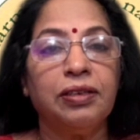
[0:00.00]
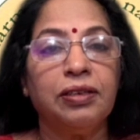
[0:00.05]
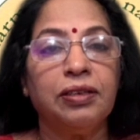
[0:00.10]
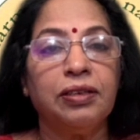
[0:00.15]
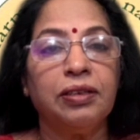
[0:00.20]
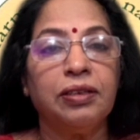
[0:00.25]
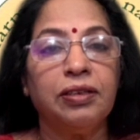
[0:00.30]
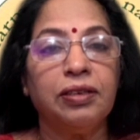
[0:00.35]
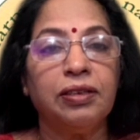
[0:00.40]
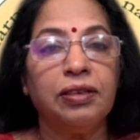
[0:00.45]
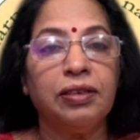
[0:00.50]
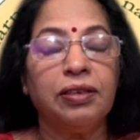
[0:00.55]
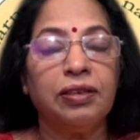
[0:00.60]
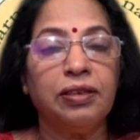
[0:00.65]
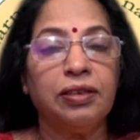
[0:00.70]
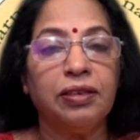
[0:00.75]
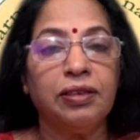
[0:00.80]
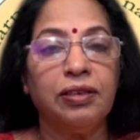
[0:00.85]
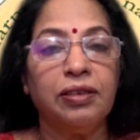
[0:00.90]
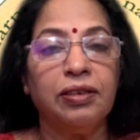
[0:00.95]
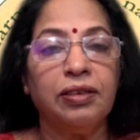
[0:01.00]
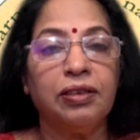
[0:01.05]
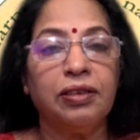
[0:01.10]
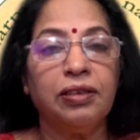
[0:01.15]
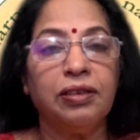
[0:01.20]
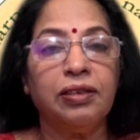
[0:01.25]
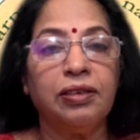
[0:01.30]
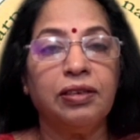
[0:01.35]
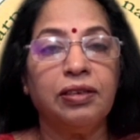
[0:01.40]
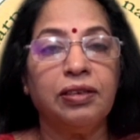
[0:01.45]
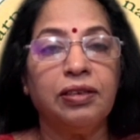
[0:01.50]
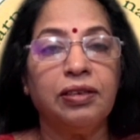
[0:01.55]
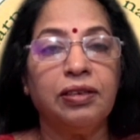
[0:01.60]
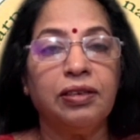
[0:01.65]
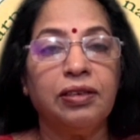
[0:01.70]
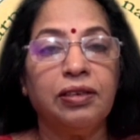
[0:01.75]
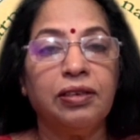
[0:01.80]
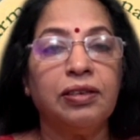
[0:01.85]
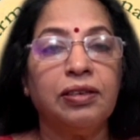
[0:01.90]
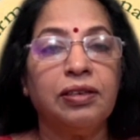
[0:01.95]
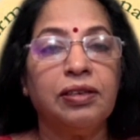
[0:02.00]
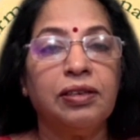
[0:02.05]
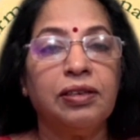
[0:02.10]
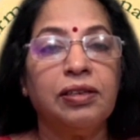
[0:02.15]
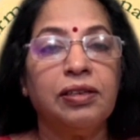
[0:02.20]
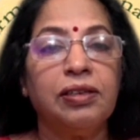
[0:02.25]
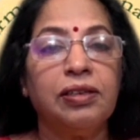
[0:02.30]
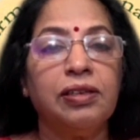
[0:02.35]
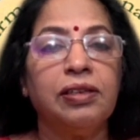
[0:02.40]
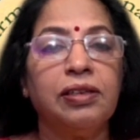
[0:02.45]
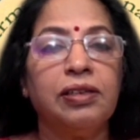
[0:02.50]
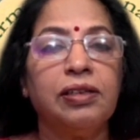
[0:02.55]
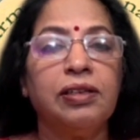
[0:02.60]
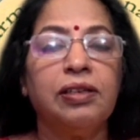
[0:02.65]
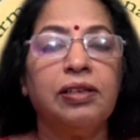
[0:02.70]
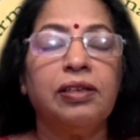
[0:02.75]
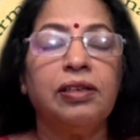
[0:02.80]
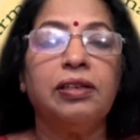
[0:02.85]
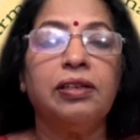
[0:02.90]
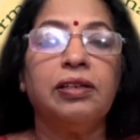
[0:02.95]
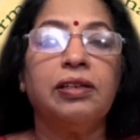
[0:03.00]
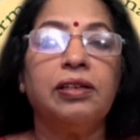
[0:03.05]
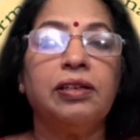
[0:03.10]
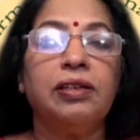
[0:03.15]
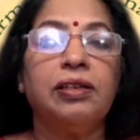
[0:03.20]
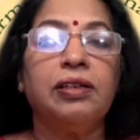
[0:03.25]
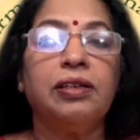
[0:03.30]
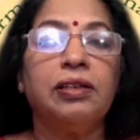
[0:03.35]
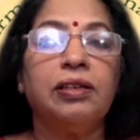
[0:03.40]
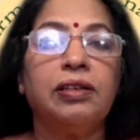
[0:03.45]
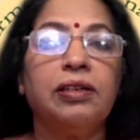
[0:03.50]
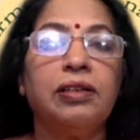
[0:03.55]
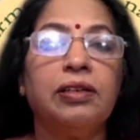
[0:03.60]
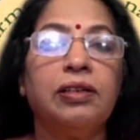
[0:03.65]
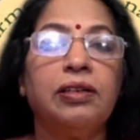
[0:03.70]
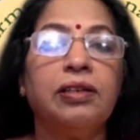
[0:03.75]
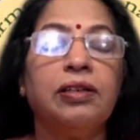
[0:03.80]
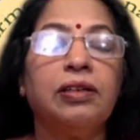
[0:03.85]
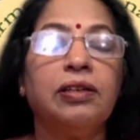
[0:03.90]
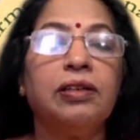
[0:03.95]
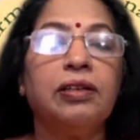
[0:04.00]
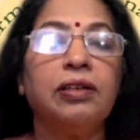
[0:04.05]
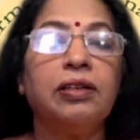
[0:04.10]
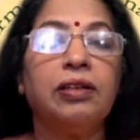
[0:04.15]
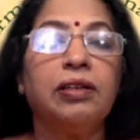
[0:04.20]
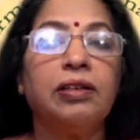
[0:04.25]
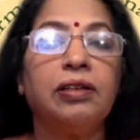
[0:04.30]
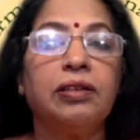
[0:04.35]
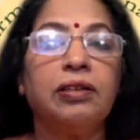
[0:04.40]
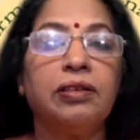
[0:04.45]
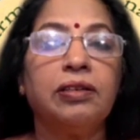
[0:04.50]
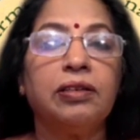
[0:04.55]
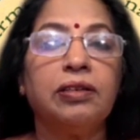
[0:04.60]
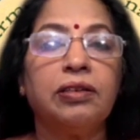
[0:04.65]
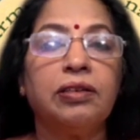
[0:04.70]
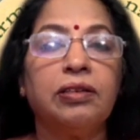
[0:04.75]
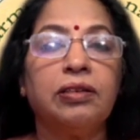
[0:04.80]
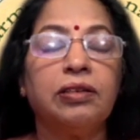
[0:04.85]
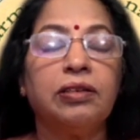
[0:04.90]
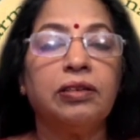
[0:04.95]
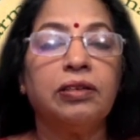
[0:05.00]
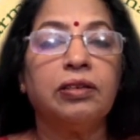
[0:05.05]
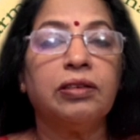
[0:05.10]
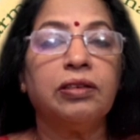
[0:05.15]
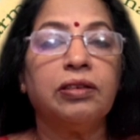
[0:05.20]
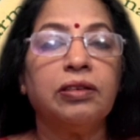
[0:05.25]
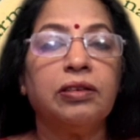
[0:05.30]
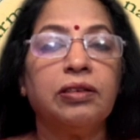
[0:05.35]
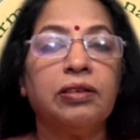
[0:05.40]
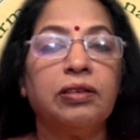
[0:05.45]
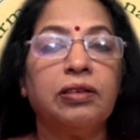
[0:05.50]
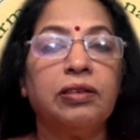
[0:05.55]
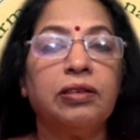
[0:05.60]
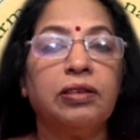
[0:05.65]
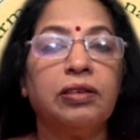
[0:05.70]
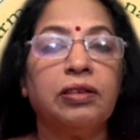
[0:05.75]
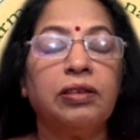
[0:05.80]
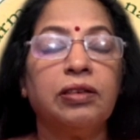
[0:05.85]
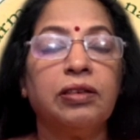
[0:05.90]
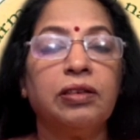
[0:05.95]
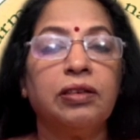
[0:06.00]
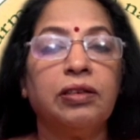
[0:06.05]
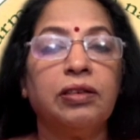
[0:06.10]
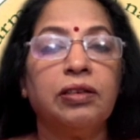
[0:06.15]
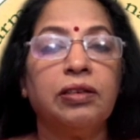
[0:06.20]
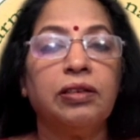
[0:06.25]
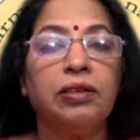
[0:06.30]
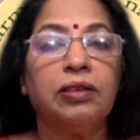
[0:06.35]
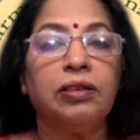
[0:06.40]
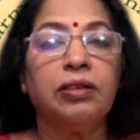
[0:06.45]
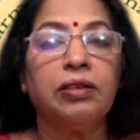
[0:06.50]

[no speech]